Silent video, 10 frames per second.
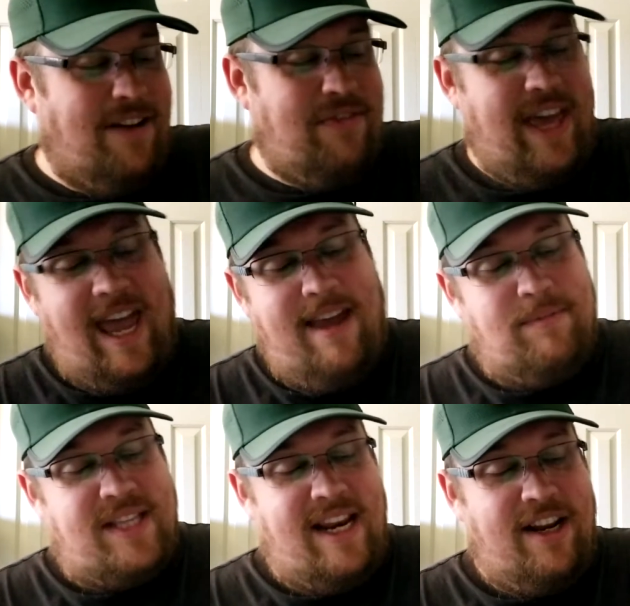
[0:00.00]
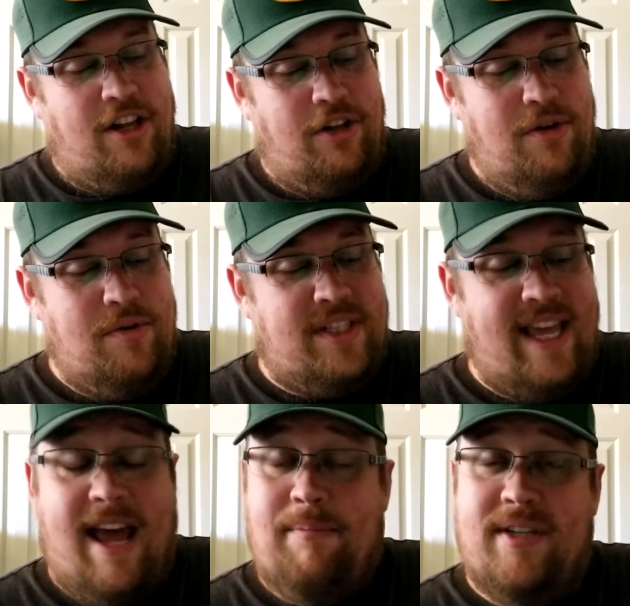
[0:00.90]
of games that includes
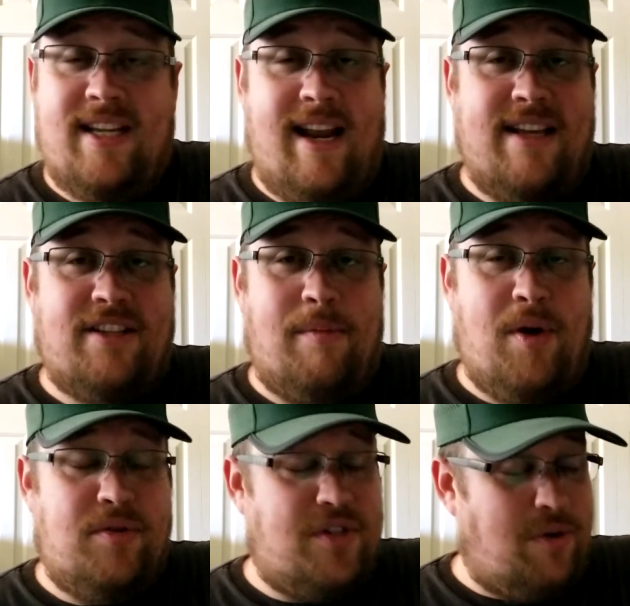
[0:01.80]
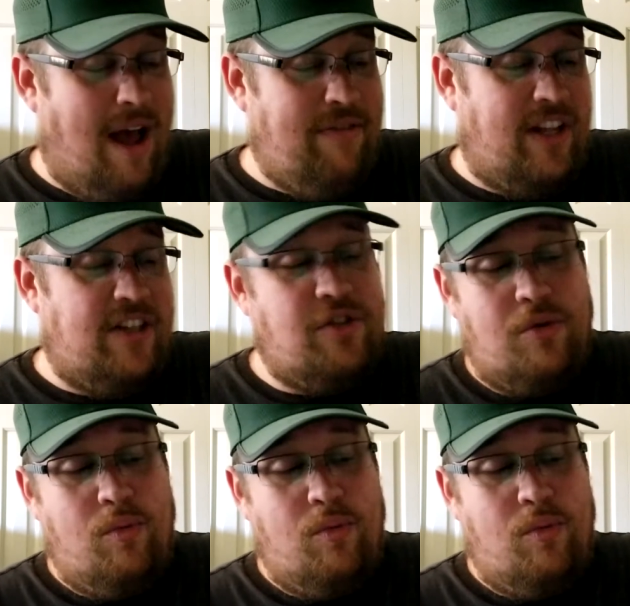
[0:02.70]
the Edmonton Eskimos traveling to